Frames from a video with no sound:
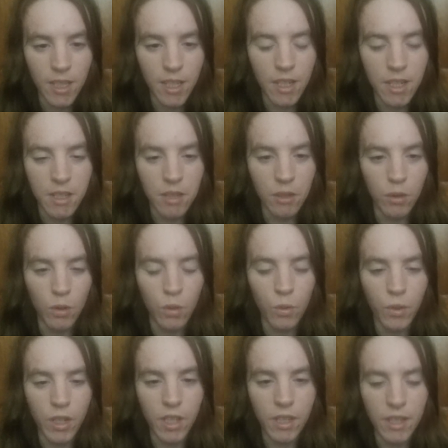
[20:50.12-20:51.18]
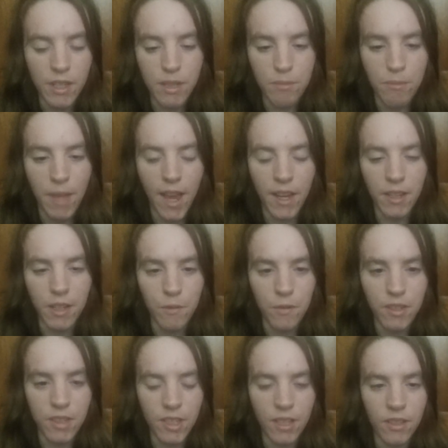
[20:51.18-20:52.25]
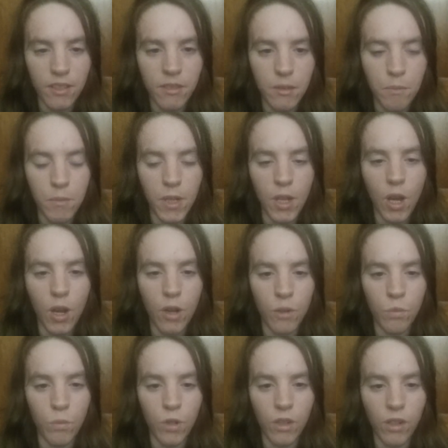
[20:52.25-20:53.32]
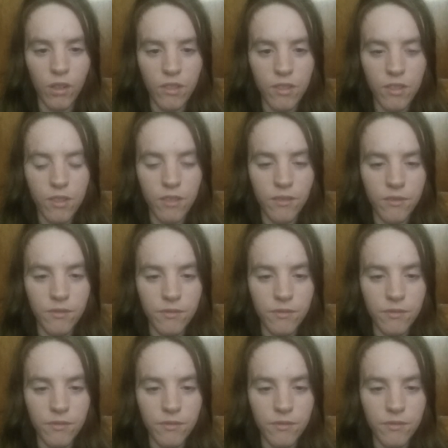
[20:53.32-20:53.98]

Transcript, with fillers: And his glory is magnificent beyond words.